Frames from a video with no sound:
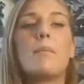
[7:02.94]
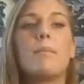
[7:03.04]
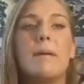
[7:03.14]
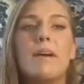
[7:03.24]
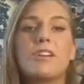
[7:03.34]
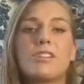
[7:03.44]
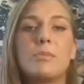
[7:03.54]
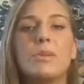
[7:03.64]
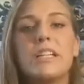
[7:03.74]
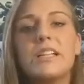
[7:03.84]
parents
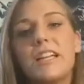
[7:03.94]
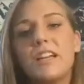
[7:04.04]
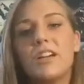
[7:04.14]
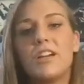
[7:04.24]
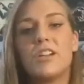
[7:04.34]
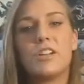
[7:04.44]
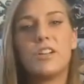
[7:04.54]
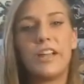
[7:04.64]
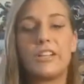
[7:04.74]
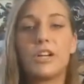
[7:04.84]
completely,
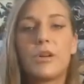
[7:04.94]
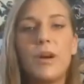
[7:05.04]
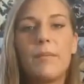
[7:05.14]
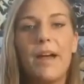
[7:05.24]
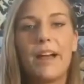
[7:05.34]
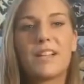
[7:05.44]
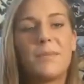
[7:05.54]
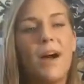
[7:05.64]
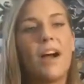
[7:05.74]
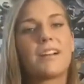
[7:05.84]
like, took away my
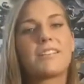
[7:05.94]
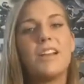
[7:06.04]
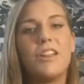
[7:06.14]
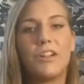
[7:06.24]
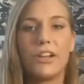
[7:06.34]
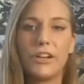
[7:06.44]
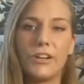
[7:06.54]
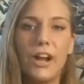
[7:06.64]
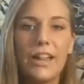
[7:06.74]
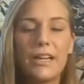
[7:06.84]
Xbox. They're like, you're
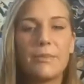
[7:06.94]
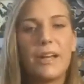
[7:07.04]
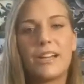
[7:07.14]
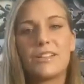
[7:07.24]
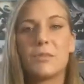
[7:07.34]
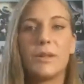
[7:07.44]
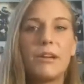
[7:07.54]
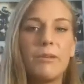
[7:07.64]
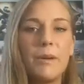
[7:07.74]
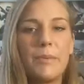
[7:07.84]
not allowed to play because you're playing
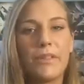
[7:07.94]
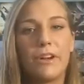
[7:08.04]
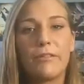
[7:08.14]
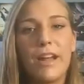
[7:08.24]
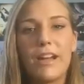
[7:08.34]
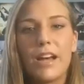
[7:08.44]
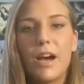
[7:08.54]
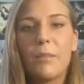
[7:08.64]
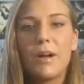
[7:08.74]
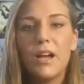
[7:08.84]
with people that are
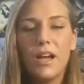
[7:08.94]
random.